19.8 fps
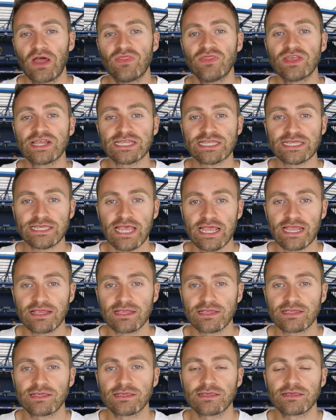The
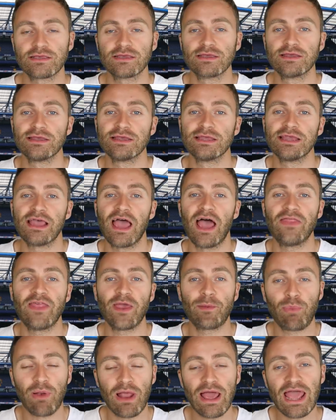Saints. And
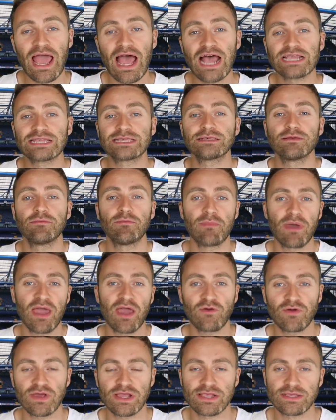they play at St.
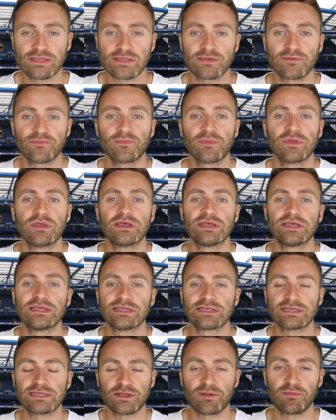Mary's.
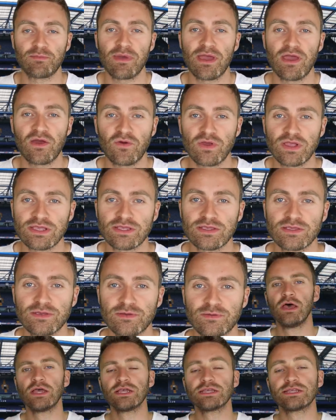St. Mary's.
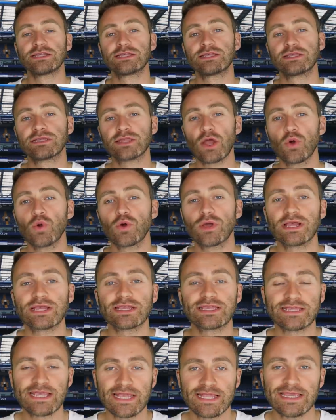Stoke
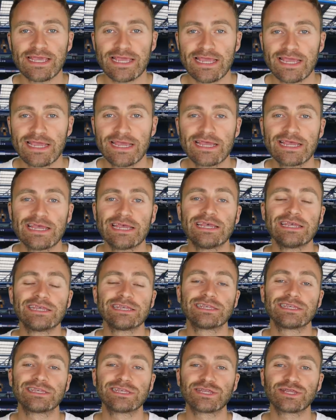City.
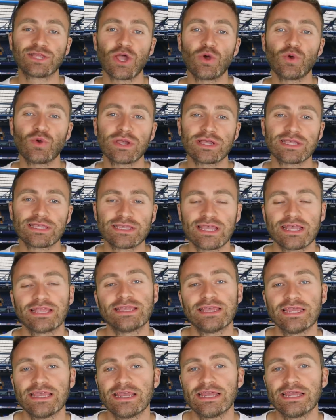Stoke
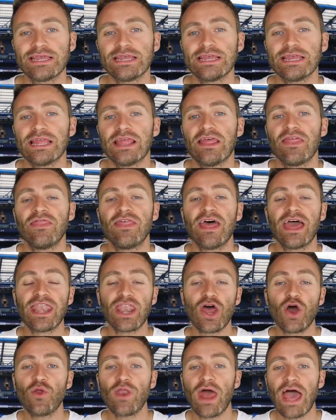City. They're
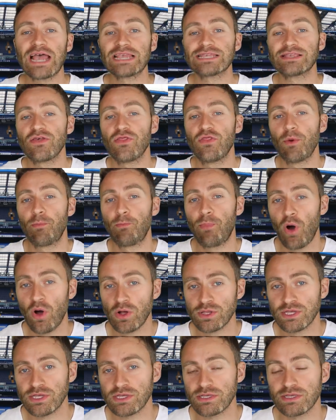known as the
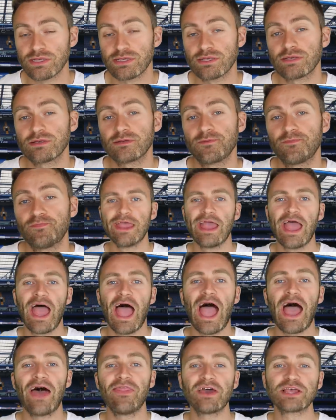Potters.
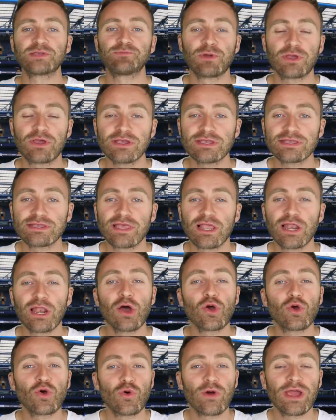And that's because the
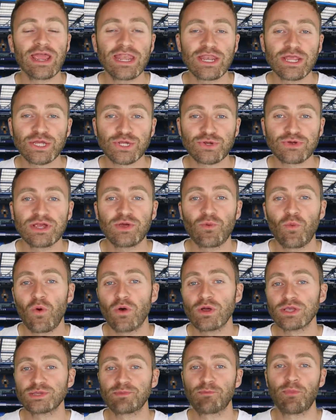local industry
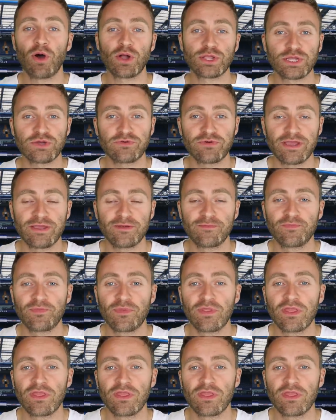was pottery.